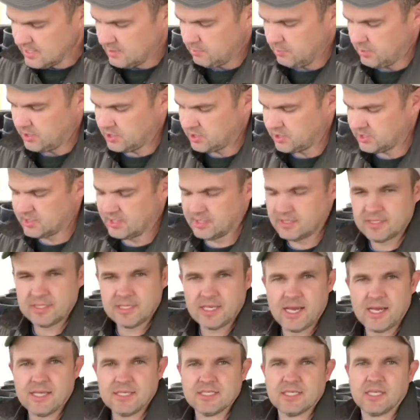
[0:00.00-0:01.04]
but just a
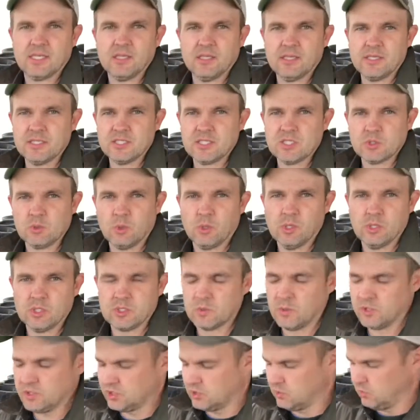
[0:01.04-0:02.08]
nice clean soil is
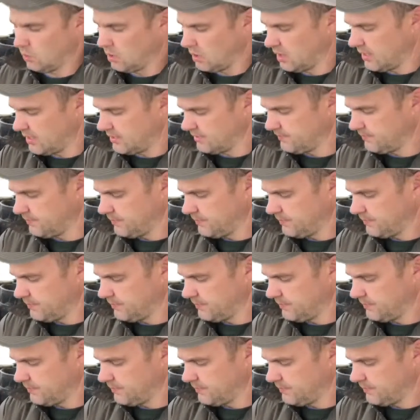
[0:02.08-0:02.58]
what you want.